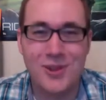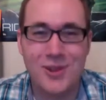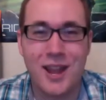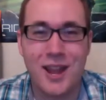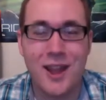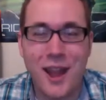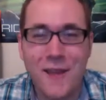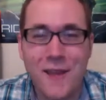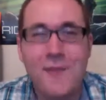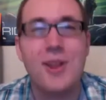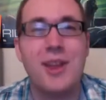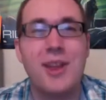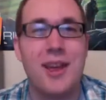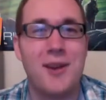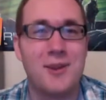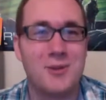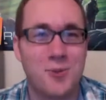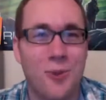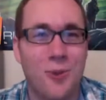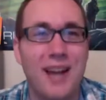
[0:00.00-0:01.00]
And I felt like I
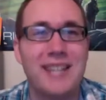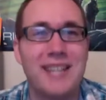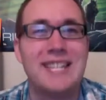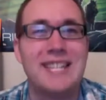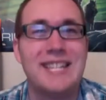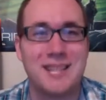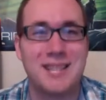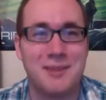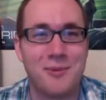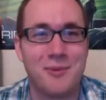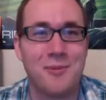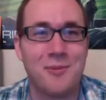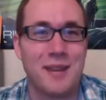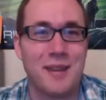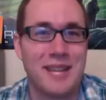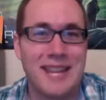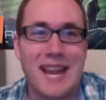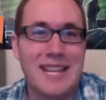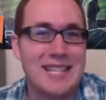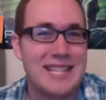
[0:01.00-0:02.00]
was watching something from
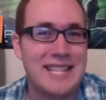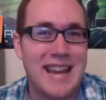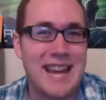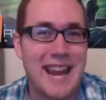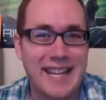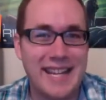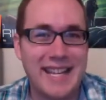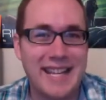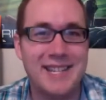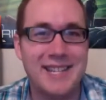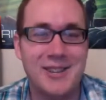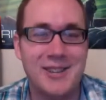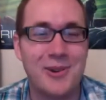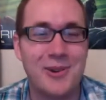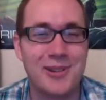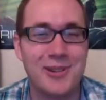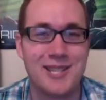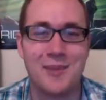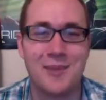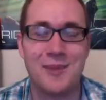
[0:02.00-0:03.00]
1982
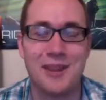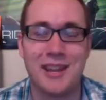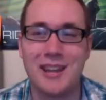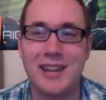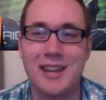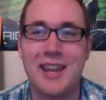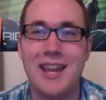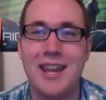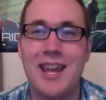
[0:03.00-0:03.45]
or something,